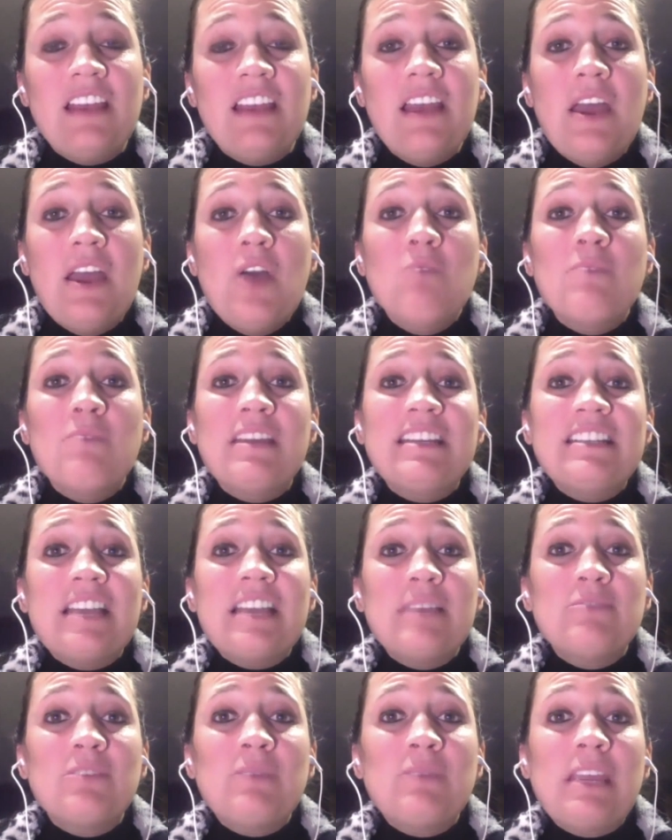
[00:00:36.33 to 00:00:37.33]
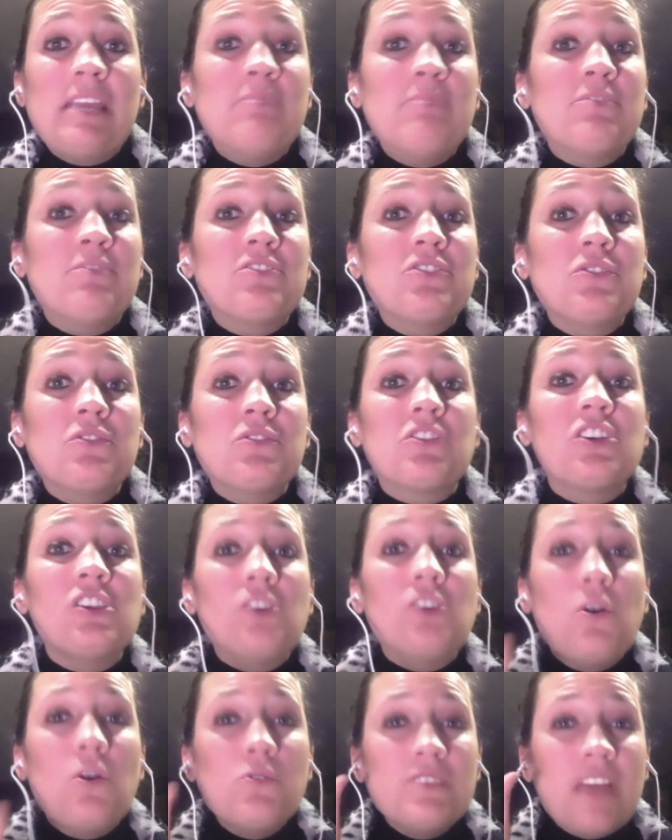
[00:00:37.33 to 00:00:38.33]
Many times I'm able to
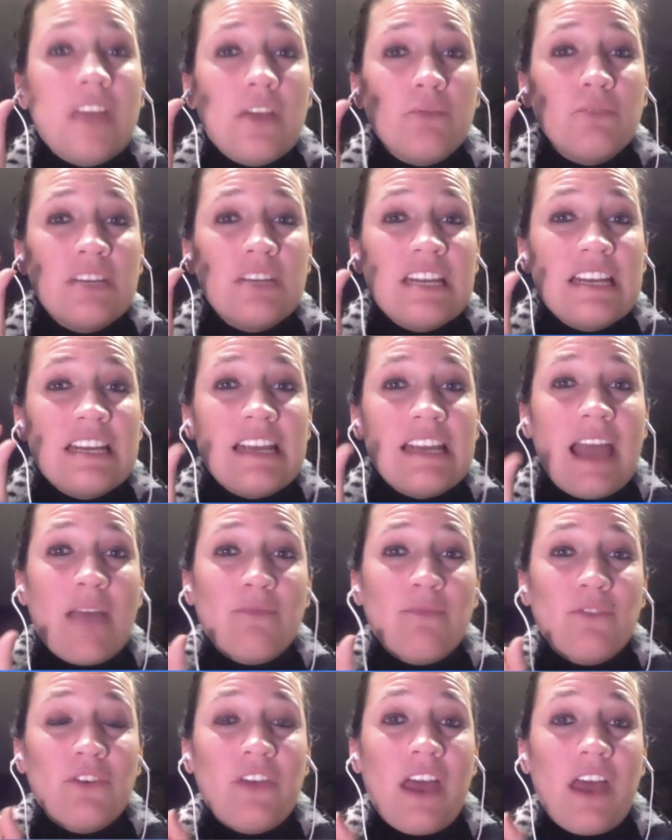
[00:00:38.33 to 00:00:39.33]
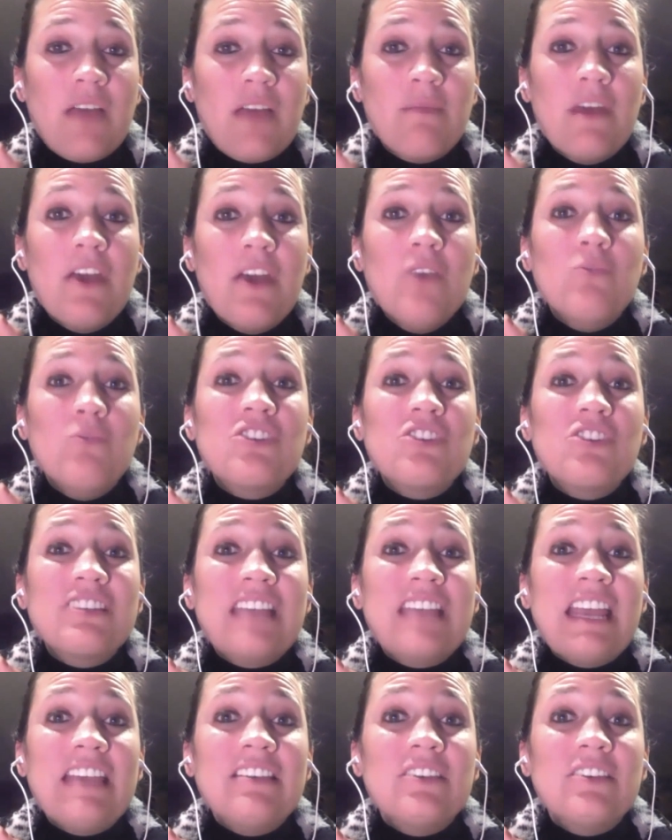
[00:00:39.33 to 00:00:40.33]
close that reading gap for them, which is
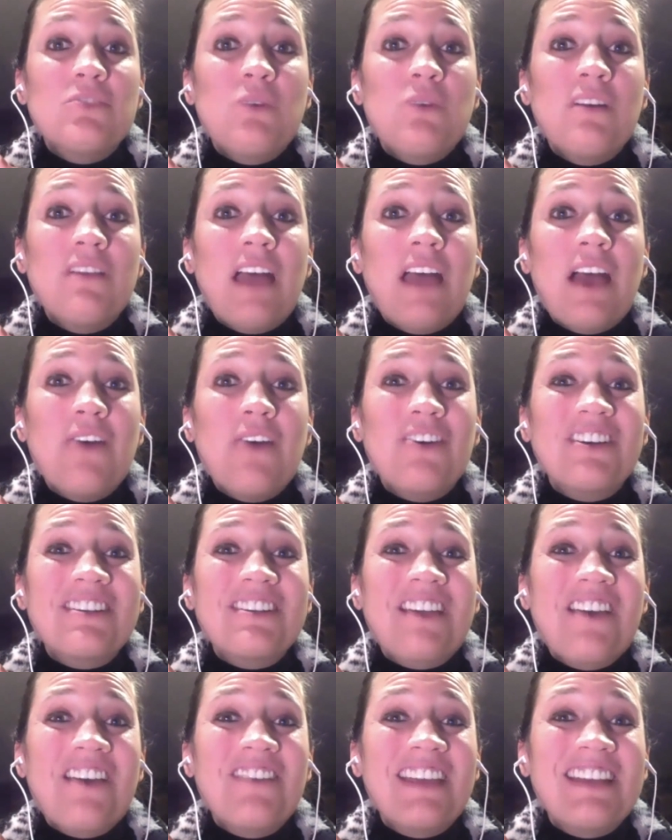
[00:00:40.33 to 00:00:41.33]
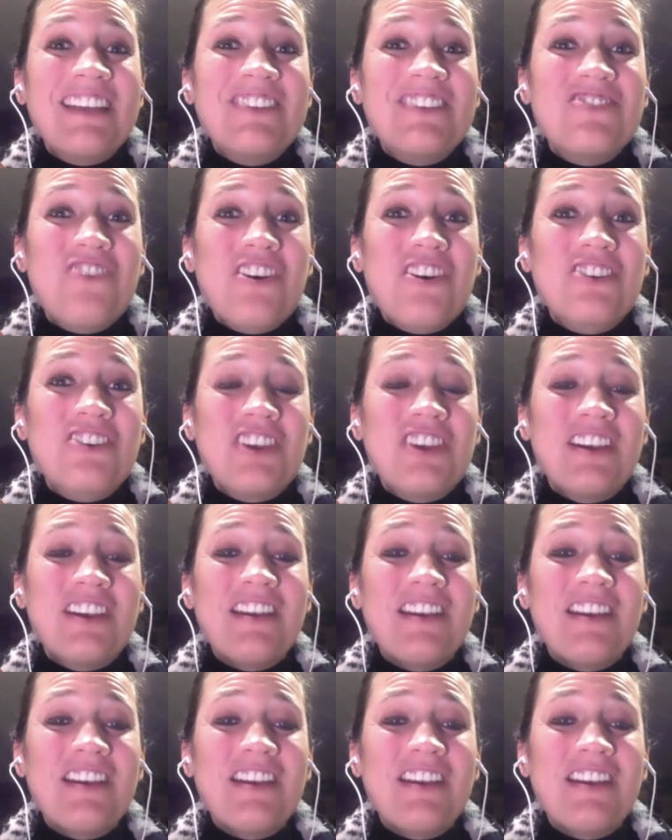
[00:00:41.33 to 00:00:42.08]
8 to 12 hours of instruction.